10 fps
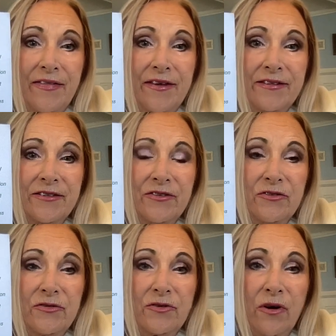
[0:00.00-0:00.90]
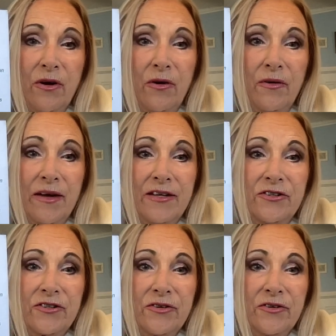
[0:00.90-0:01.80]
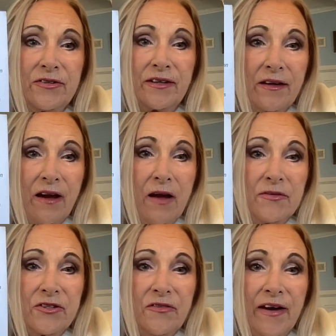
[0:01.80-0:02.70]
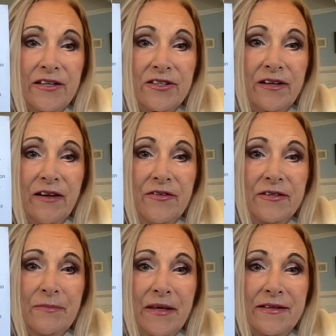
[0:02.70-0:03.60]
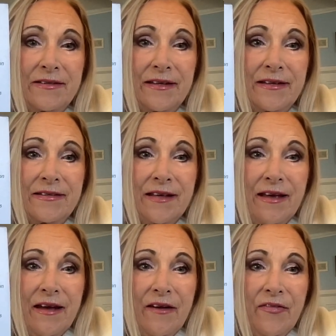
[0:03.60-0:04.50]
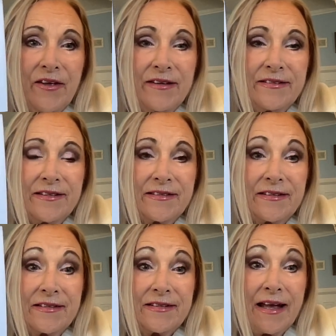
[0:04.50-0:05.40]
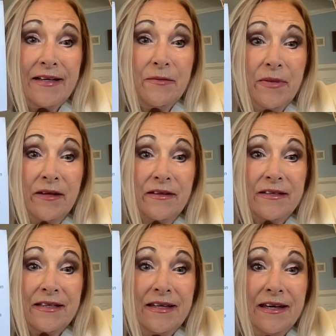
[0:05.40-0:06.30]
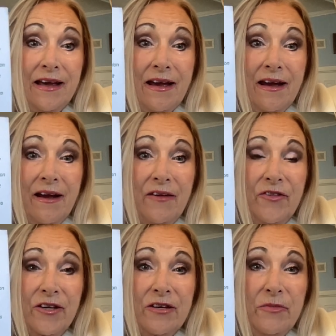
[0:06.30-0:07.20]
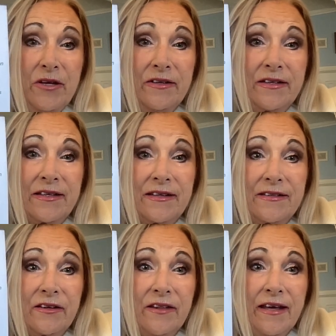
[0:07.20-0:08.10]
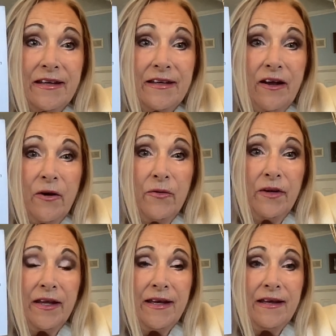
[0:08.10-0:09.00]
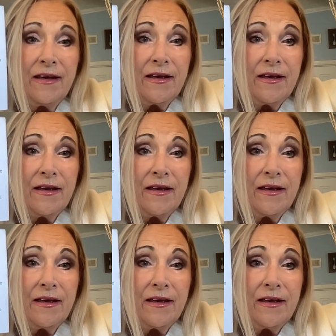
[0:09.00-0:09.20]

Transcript: This control ensures the conservation of the species, thus the sustainability of the community. So they can only